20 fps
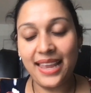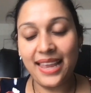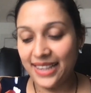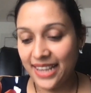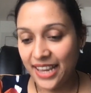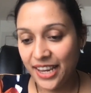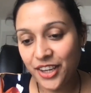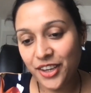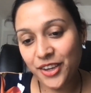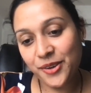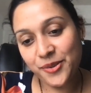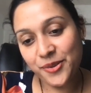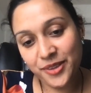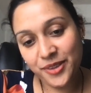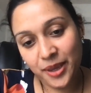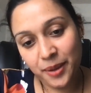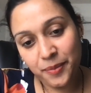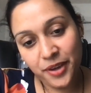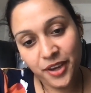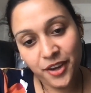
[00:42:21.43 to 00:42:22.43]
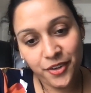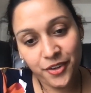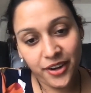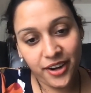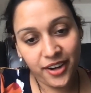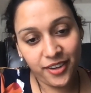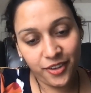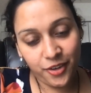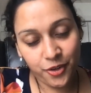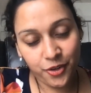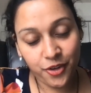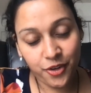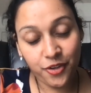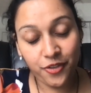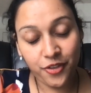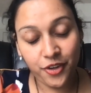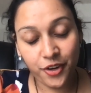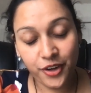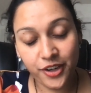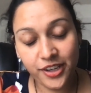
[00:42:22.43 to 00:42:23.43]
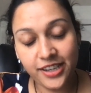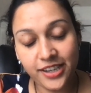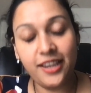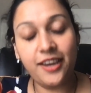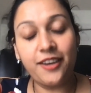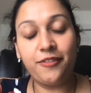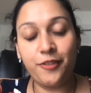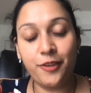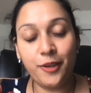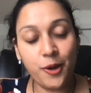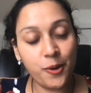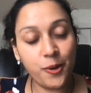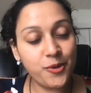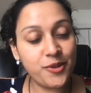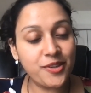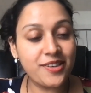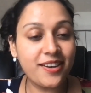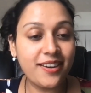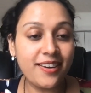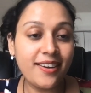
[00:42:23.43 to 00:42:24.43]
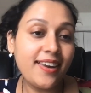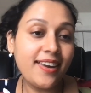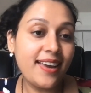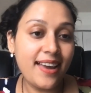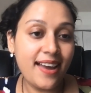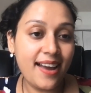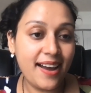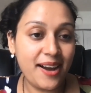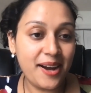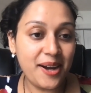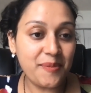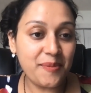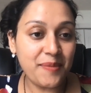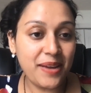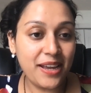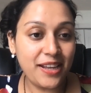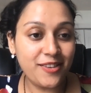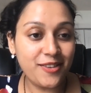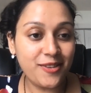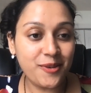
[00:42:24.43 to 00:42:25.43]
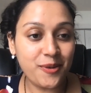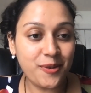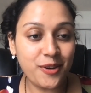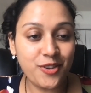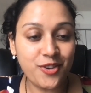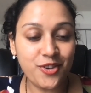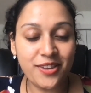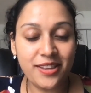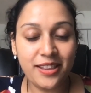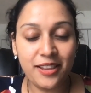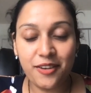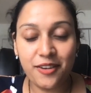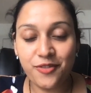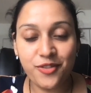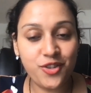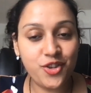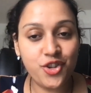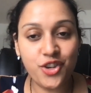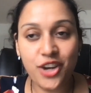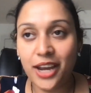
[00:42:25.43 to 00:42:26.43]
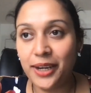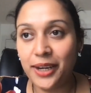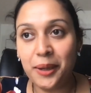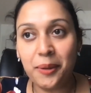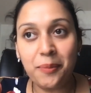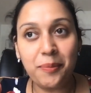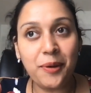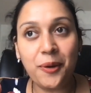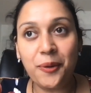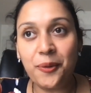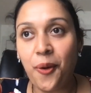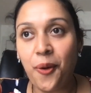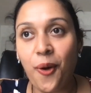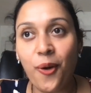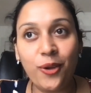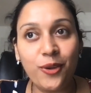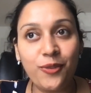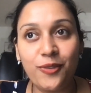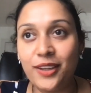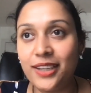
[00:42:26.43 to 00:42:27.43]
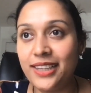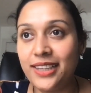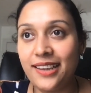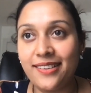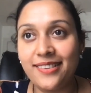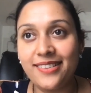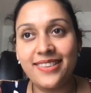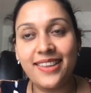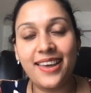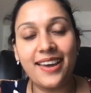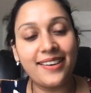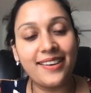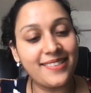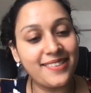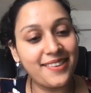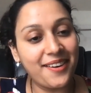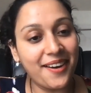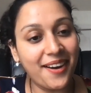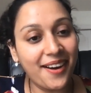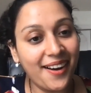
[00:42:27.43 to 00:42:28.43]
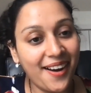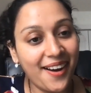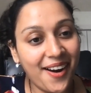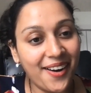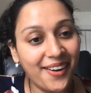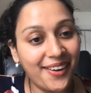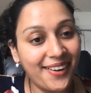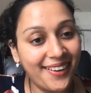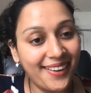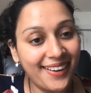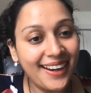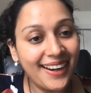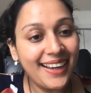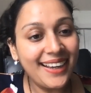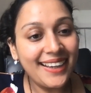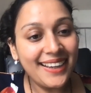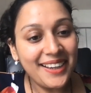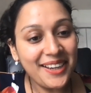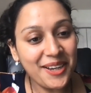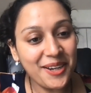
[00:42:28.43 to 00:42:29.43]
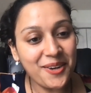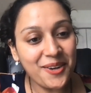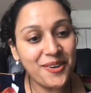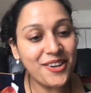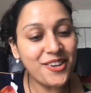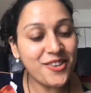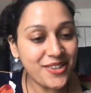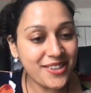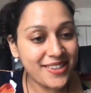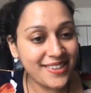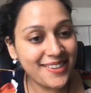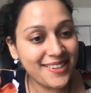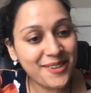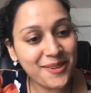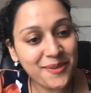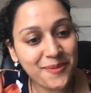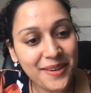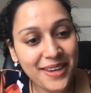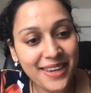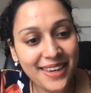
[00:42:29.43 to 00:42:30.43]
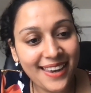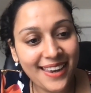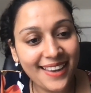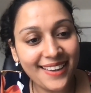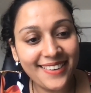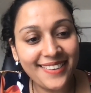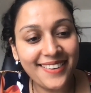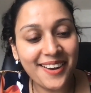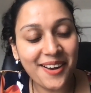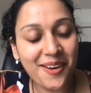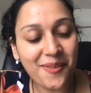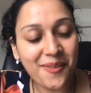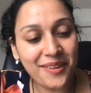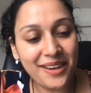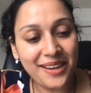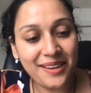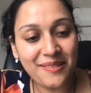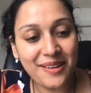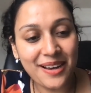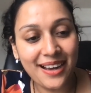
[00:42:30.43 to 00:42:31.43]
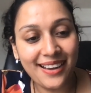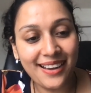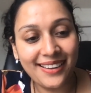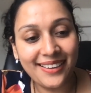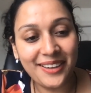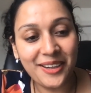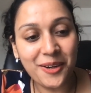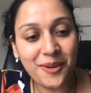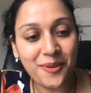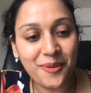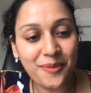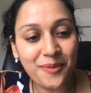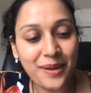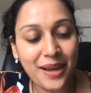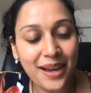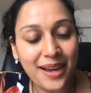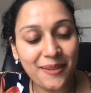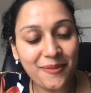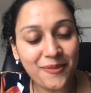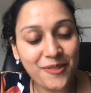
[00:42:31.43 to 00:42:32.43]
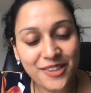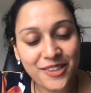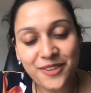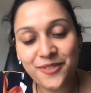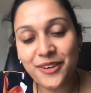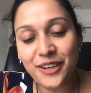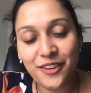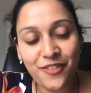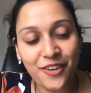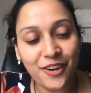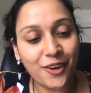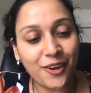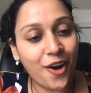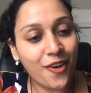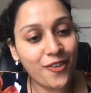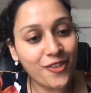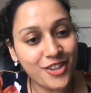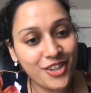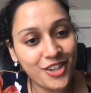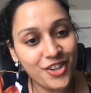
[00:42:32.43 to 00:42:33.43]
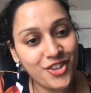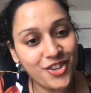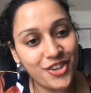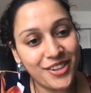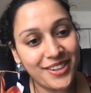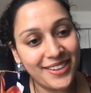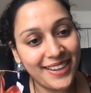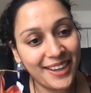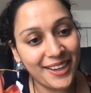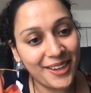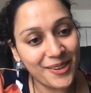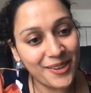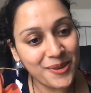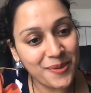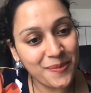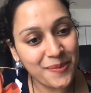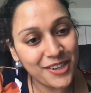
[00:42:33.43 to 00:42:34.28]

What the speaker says: Thank you. Same here. And you're a very delightful host. And so I just love chatting about all of the things that are, interesting to me. And it was a really fun conversation. Thank you so